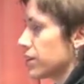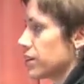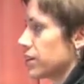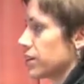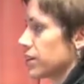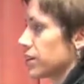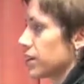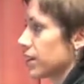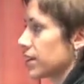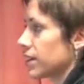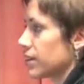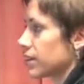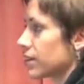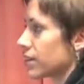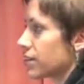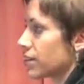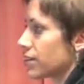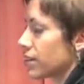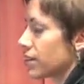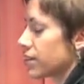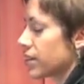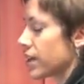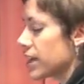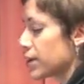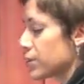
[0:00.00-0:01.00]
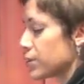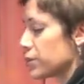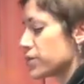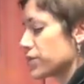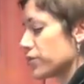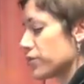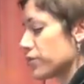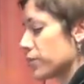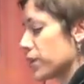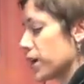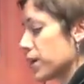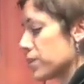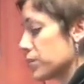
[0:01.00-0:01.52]
the themes
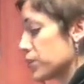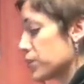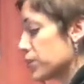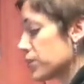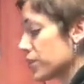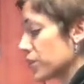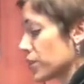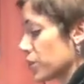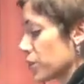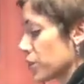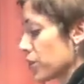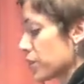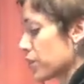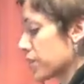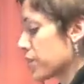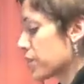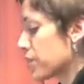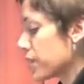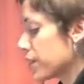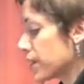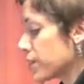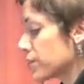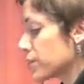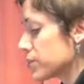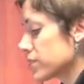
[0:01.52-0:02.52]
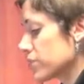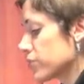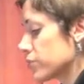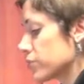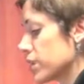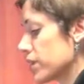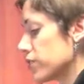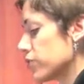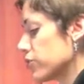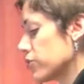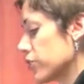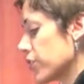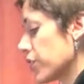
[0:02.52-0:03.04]
of my music with the themes of
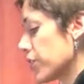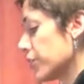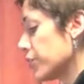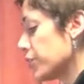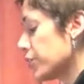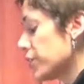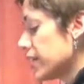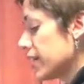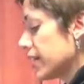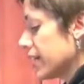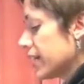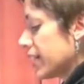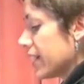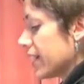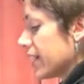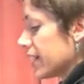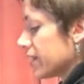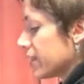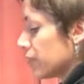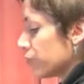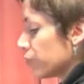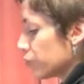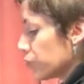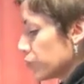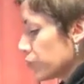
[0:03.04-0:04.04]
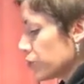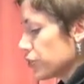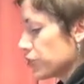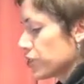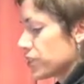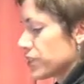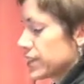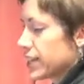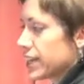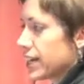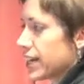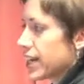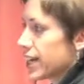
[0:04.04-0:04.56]
my show, and
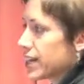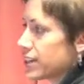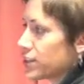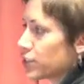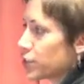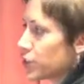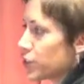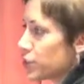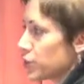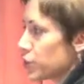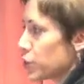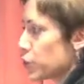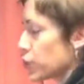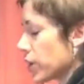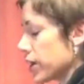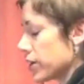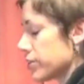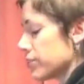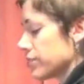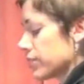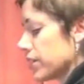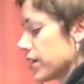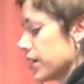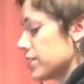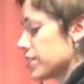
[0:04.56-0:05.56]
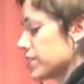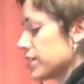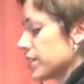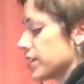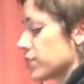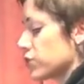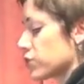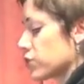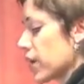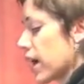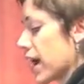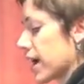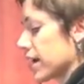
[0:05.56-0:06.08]
unfortunately I couldn't quite find any
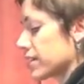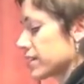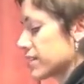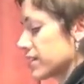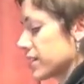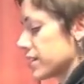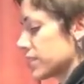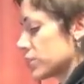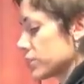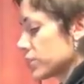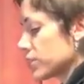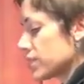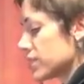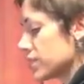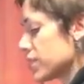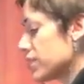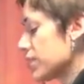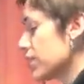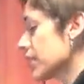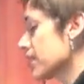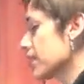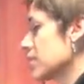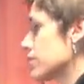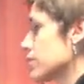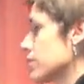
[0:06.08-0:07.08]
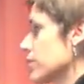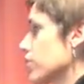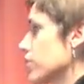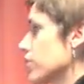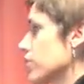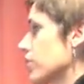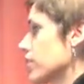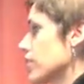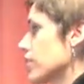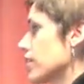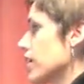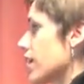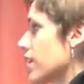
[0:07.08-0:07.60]
tracks that specifically
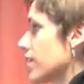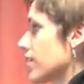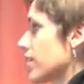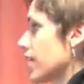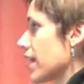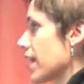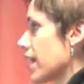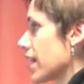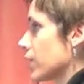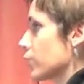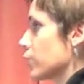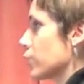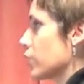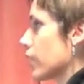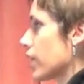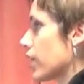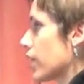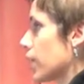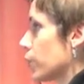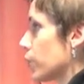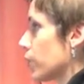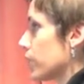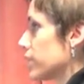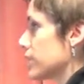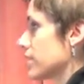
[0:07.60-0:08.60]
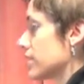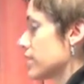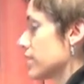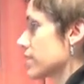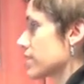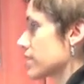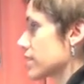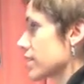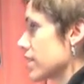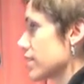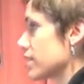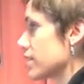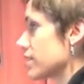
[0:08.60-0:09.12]
mention the animal that I want to
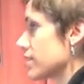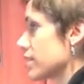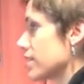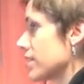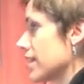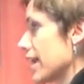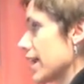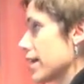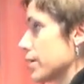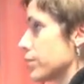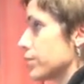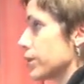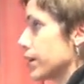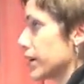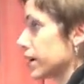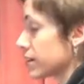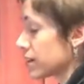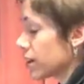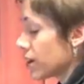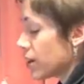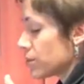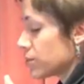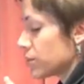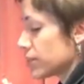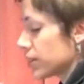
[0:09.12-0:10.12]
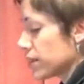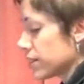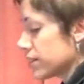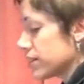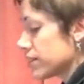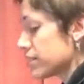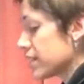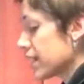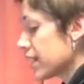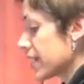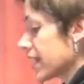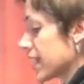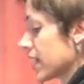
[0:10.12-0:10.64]
discuss today, but
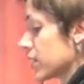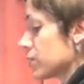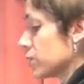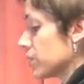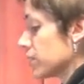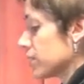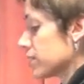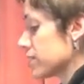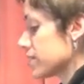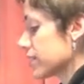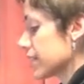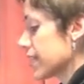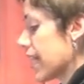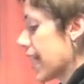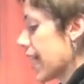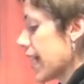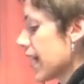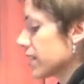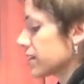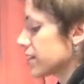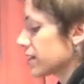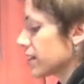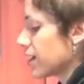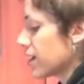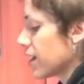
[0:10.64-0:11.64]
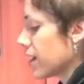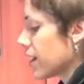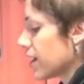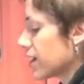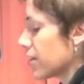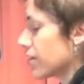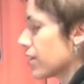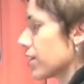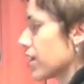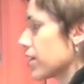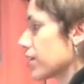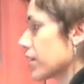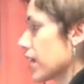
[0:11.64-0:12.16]
because that animal is a cat, I
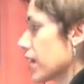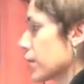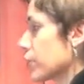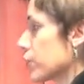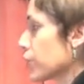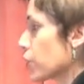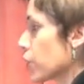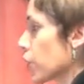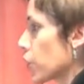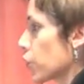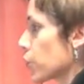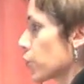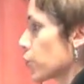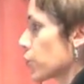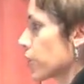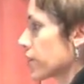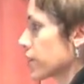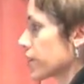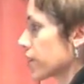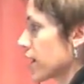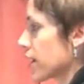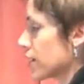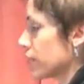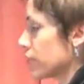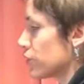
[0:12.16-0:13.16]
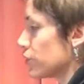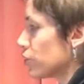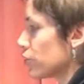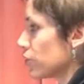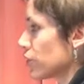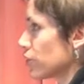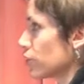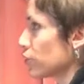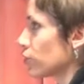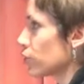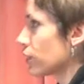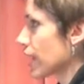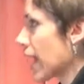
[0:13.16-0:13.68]
thought that I would go with kind of a
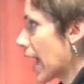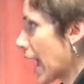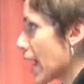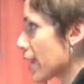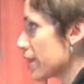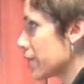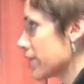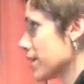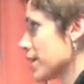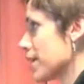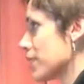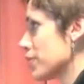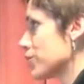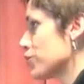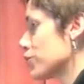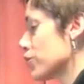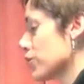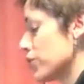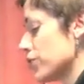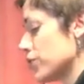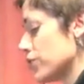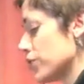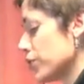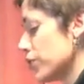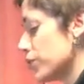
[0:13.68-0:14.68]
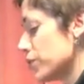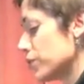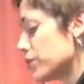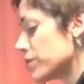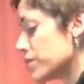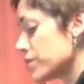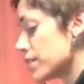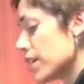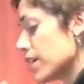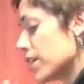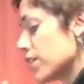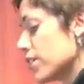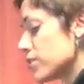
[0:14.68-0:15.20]
general cat theme to the
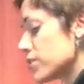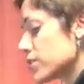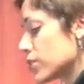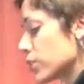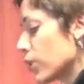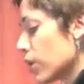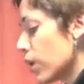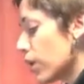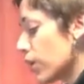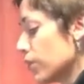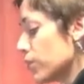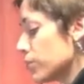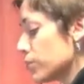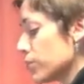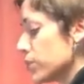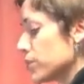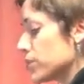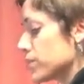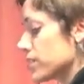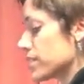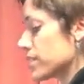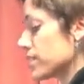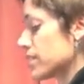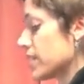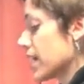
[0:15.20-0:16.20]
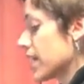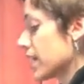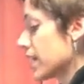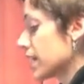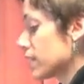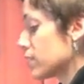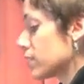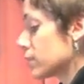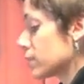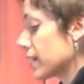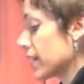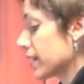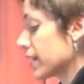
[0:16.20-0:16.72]
tunes. So all the music today
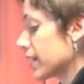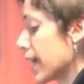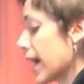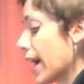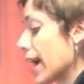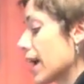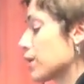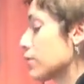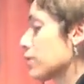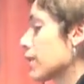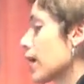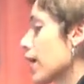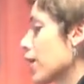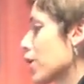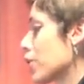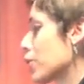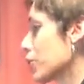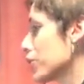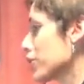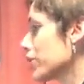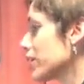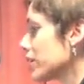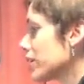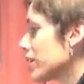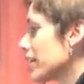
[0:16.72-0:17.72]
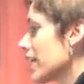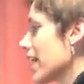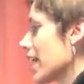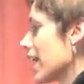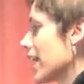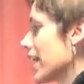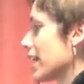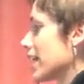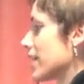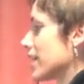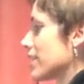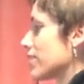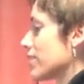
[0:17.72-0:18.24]
is by Cat Power,
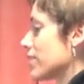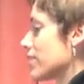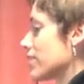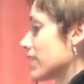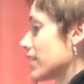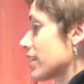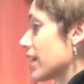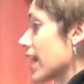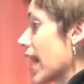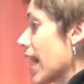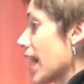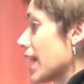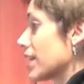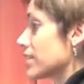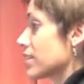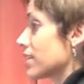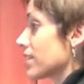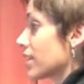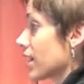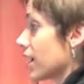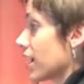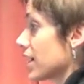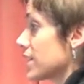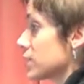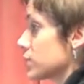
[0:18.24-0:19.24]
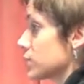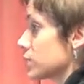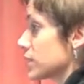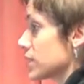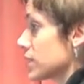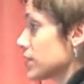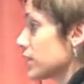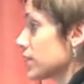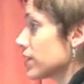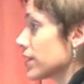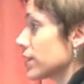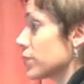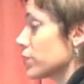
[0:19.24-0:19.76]
and the cat that I
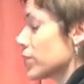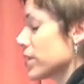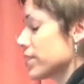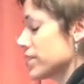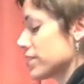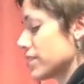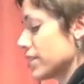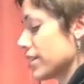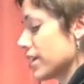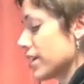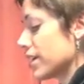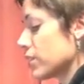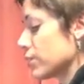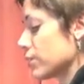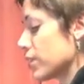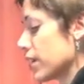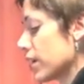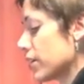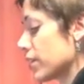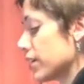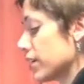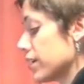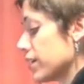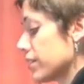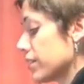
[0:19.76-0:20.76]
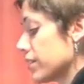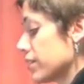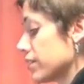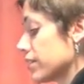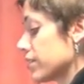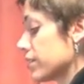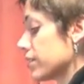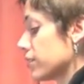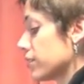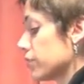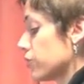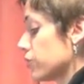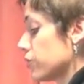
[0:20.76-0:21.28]
specifically want to think about is
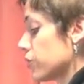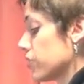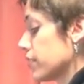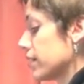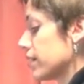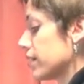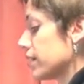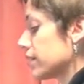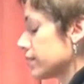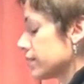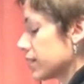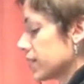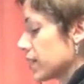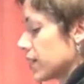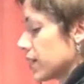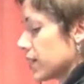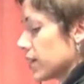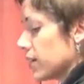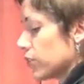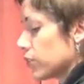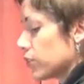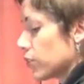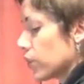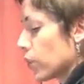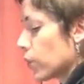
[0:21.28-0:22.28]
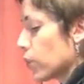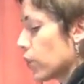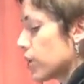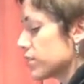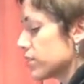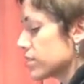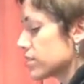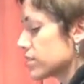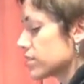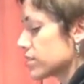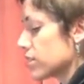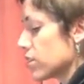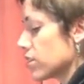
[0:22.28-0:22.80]
the cheetah. So I want
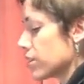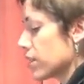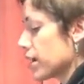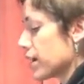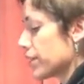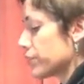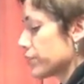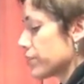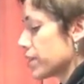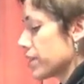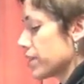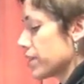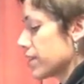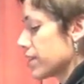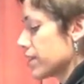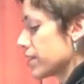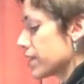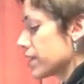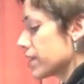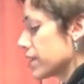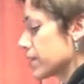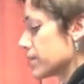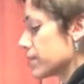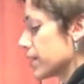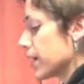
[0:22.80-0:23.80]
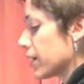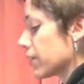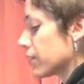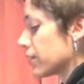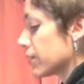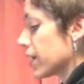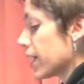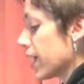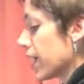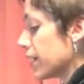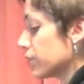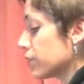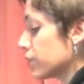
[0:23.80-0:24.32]
to start off by thinking about
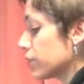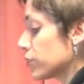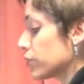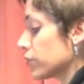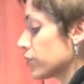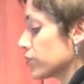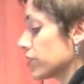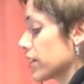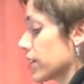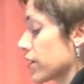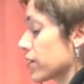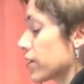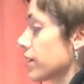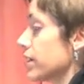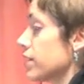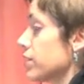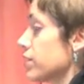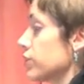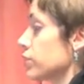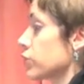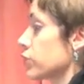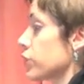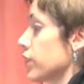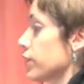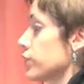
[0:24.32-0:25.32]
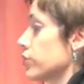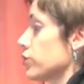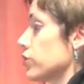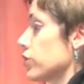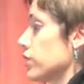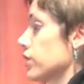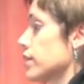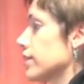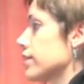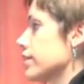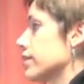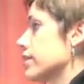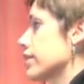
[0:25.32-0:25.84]
the evolutionary history of
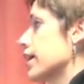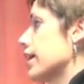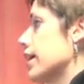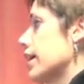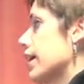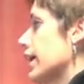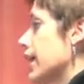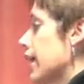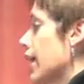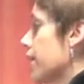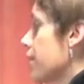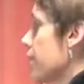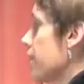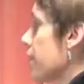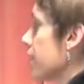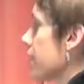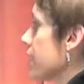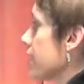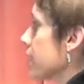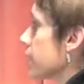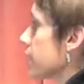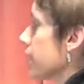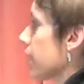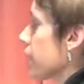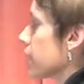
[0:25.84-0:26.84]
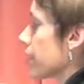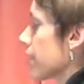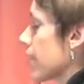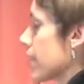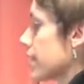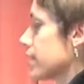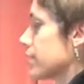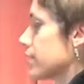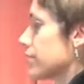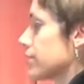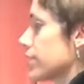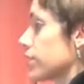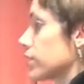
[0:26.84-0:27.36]
cheetahs, and then think about
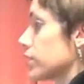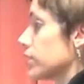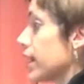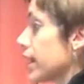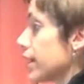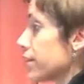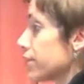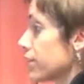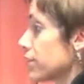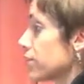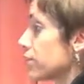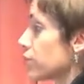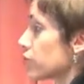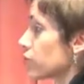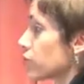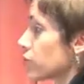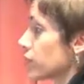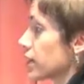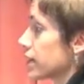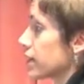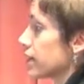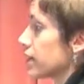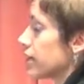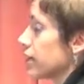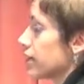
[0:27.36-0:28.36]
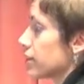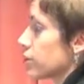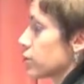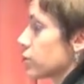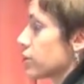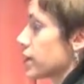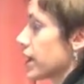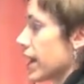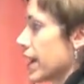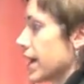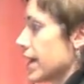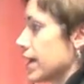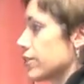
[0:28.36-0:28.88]
kind of their life history, their
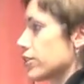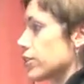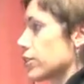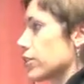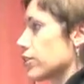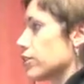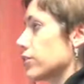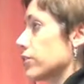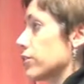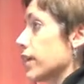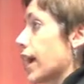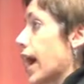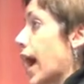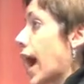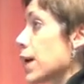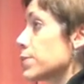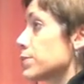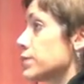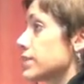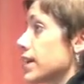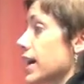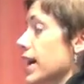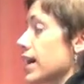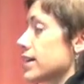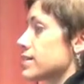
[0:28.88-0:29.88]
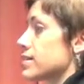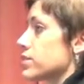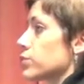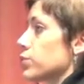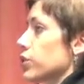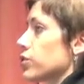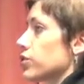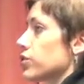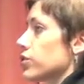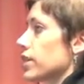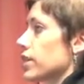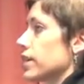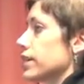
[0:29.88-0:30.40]
behaviors, the habitats in
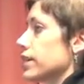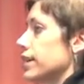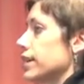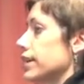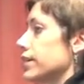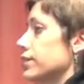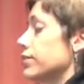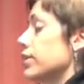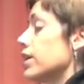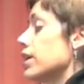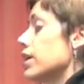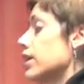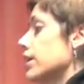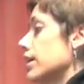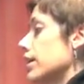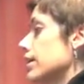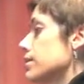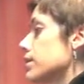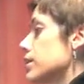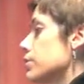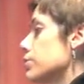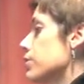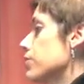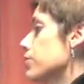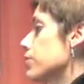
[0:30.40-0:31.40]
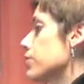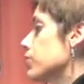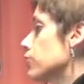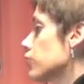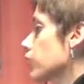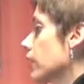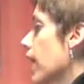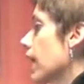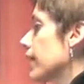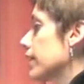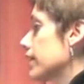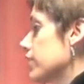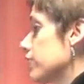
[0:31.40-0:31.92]
which they live, and some of the
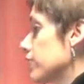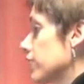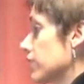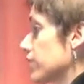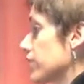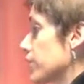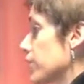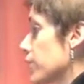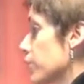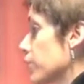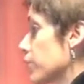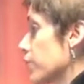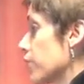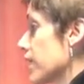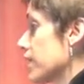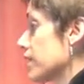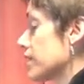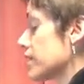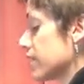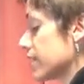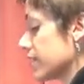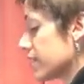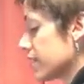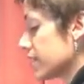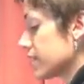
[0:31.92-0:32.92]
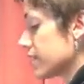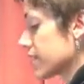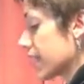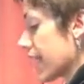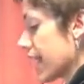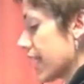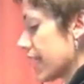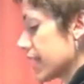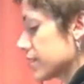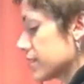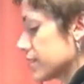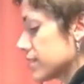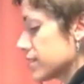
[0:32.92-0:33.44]
challenges that are facing these
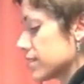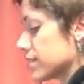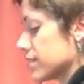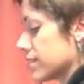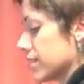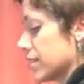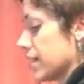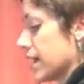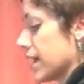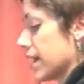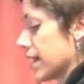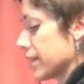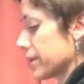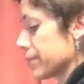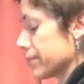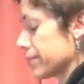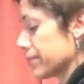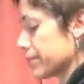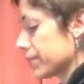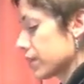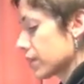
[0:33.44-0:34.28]
cats today.